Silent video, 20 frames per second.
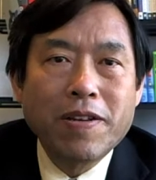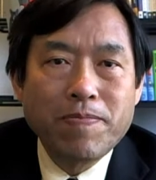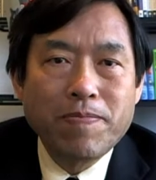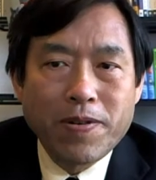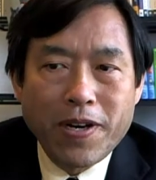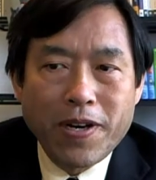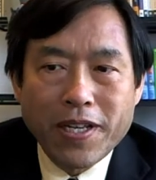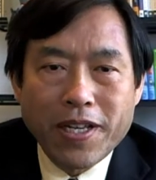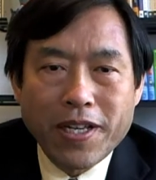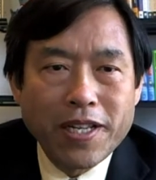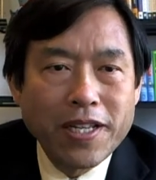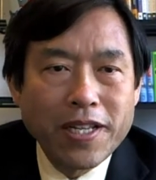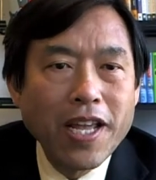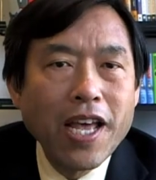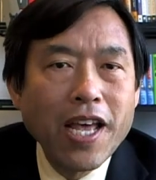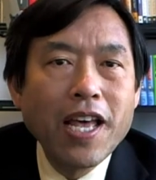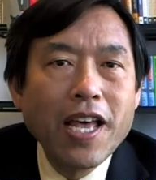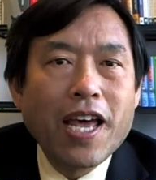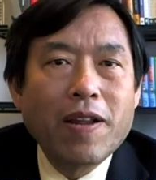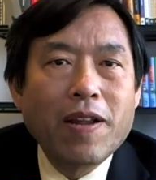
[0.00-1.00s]
the book, and
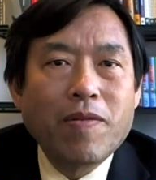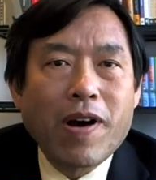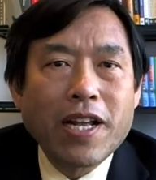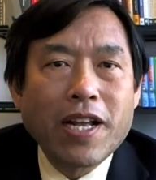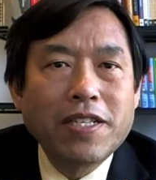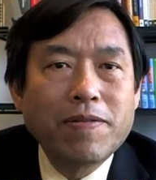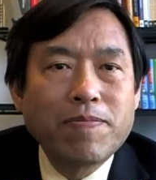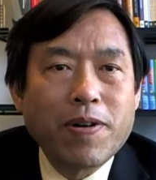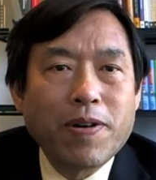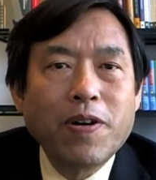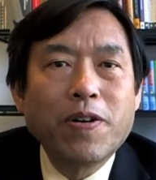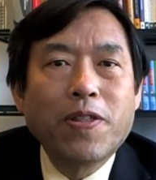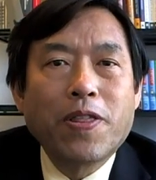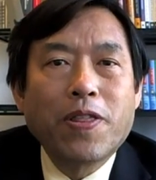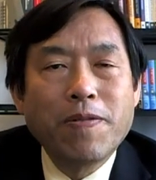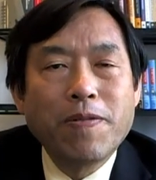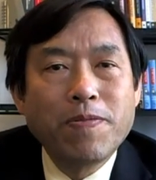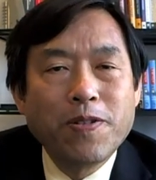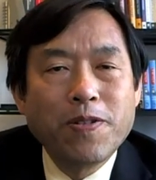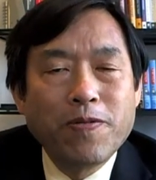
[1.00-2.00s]
watching
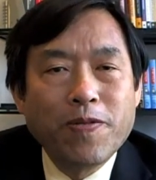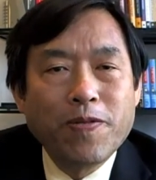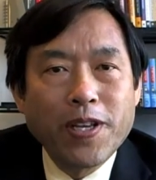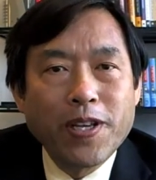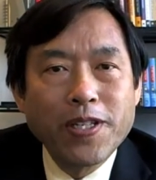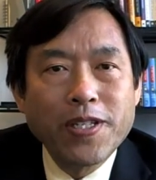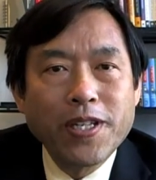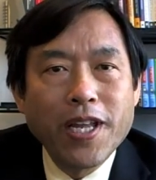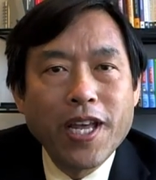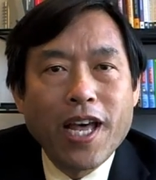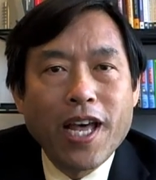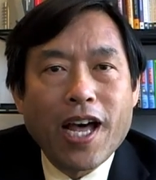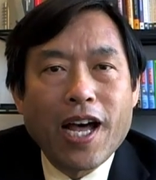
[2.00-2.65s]
both the movies,